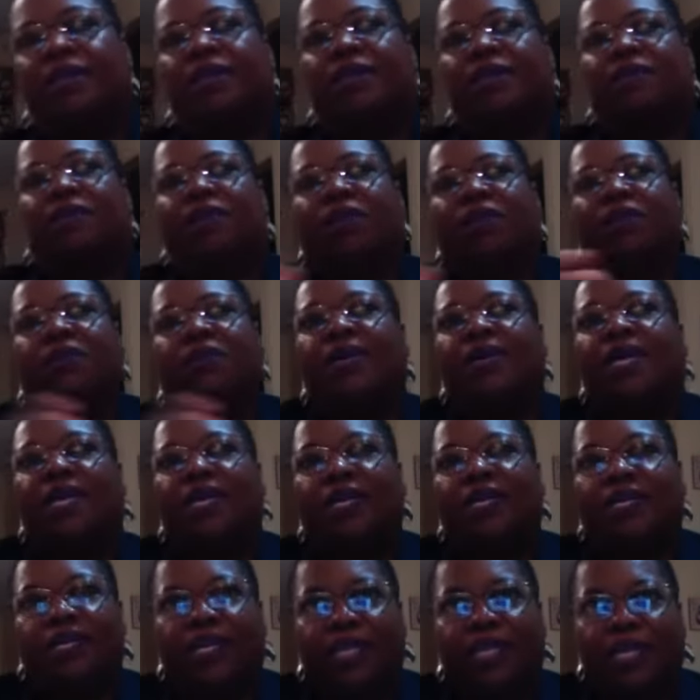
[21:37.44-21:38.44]
that
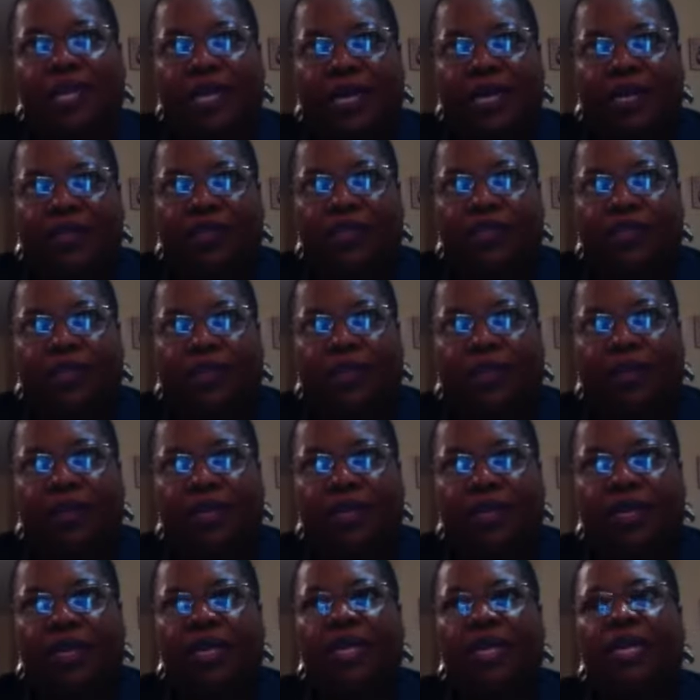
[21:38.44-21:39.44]
requires an
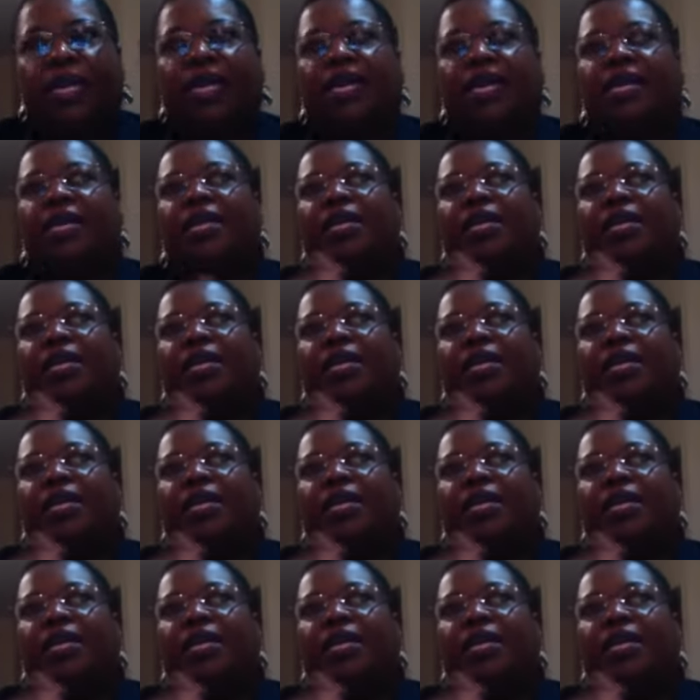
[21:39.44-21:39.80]
answer. And